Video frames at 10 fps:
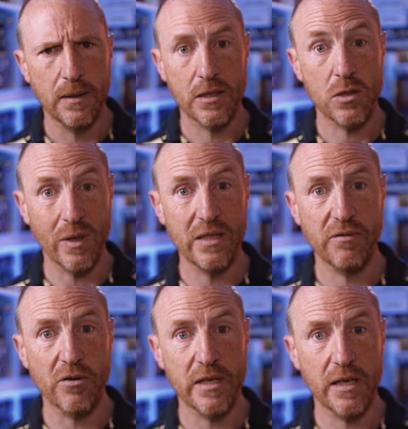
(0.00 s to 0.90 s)

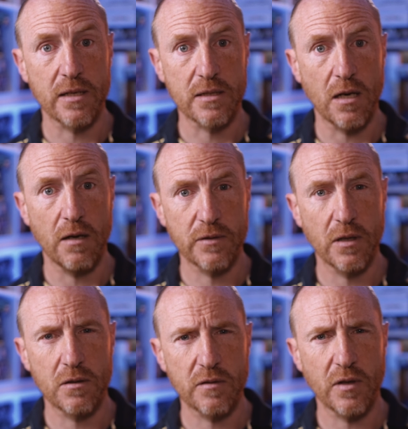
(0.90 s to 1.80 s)
23 years after it
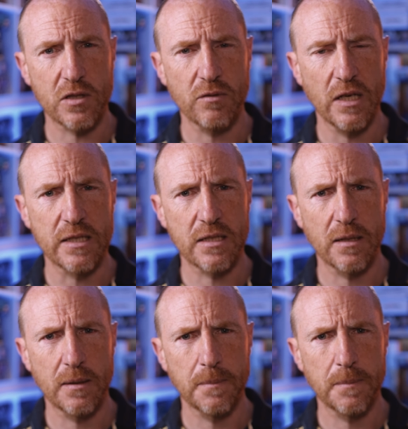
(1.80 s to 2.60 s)
was first released?